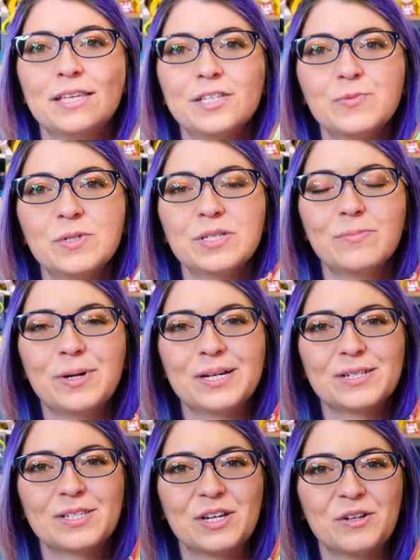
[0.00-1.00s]
this was a
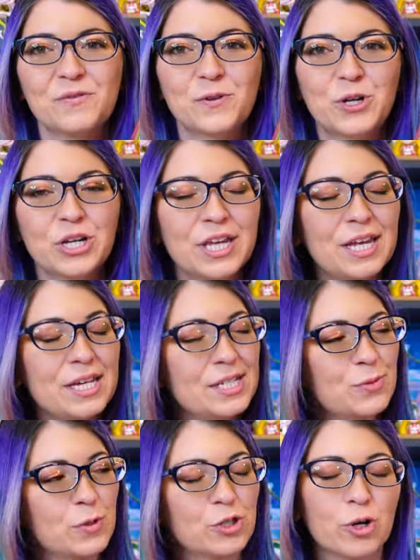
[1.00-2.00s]
box of
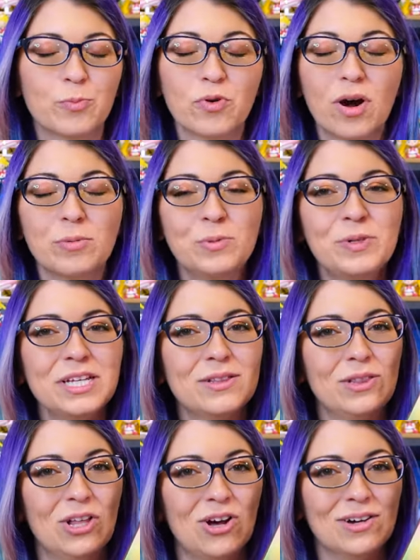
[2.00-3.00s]
cookies, which are probably
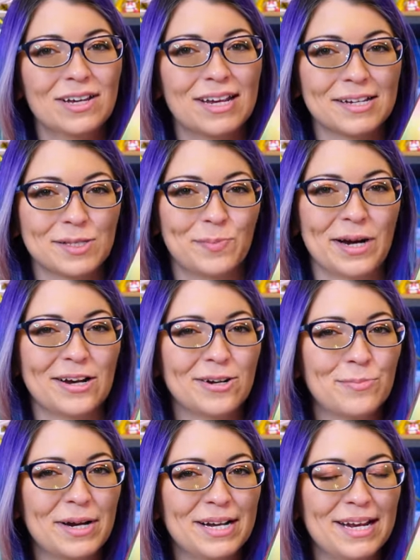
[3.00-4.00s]
long
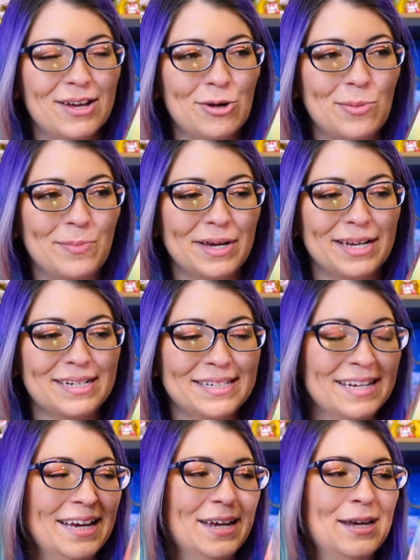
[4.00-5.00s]
expired by now,
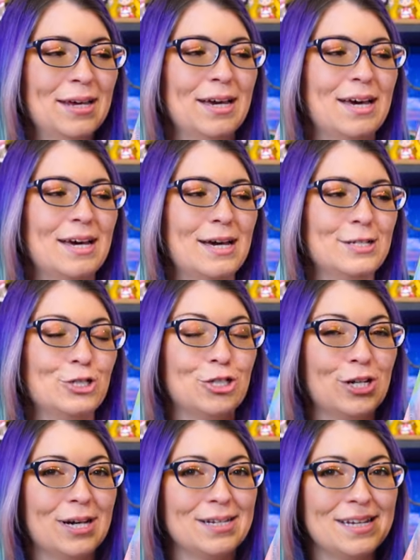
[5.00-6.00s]
but uh,
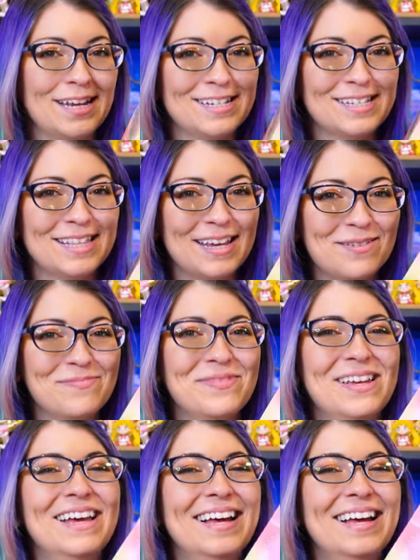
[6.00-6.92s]
should I taste them?